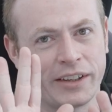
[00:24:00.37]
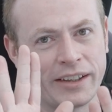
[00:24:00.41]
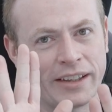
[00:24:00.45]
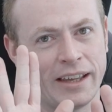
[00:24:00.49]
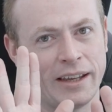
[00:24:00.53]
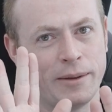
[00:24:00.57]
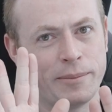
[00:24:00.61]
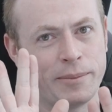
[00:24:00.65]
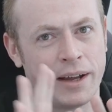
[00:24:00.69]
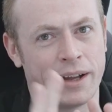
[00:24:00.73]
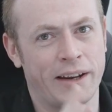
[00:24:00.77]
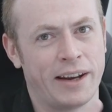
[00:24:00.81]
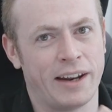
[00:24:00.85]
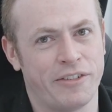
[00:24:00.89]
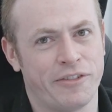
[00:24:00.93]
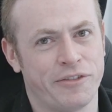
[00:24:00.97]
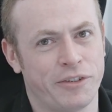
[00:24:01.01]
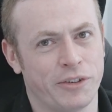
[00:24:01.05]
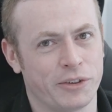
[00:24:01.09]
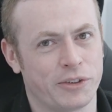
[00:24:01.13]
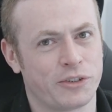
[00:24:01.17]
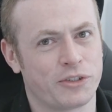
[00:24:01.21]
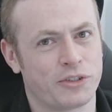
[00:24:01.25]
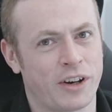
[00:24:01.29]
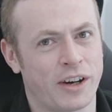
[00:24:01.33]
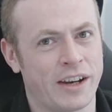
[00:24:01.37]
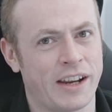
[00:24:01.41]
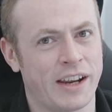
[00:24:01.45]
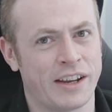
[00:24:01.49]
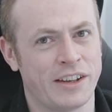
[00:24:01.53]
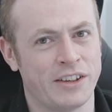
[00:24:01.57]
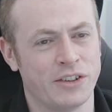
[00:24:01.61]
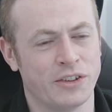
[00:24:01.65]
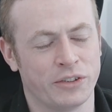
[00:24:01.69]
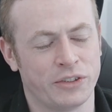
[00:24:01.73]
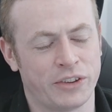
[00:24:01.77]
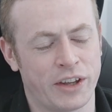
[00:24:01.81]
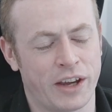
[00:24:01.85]
to keep that left foot straight,
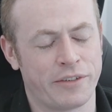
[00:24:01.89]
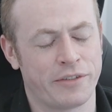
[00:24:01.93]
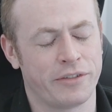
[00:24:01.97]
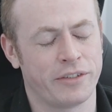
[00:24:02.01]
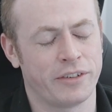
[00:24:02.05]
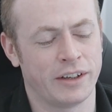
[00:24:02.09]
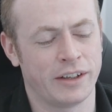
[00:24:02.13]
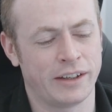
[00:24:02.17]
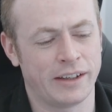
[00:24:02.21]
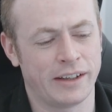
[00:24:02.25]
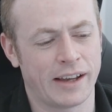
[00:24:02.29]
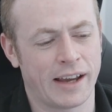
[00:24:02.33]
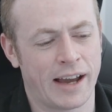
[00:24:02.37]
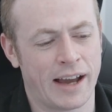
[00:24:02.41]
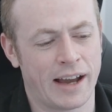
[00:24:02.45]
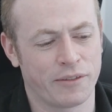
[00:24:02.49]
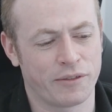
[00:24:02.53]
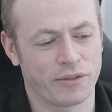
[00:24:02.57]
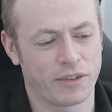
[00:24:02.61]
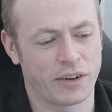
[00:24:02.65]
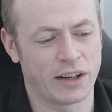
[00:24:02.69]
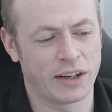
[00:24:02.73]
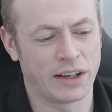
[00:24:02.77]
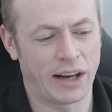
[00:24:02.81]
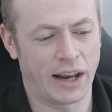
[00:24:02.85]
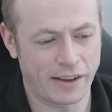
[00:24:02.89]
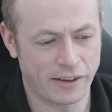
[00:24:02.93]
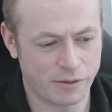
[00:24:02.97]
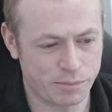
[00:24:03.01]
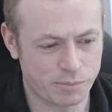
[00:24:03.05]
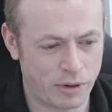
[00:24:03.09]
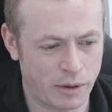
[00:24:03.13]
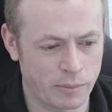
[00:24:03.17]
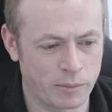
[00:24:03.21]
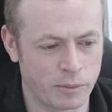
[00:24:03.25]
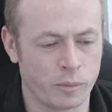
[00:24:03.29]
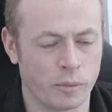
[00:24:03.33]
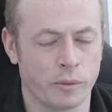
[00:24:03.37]
and you'll definitely have less
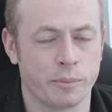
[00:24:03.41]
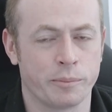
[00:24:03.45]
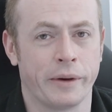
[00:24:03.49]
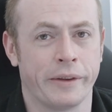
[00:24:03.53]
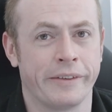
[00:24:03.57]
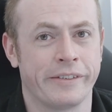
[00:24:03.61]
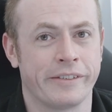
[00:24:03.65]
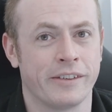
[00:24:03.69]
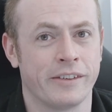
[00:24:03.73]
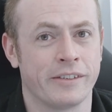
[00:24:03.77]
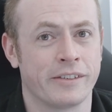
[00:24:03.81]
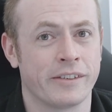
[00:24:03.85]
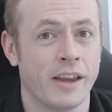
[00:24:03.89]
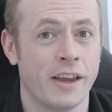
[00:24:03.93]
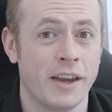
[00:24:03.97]
problem with blisters.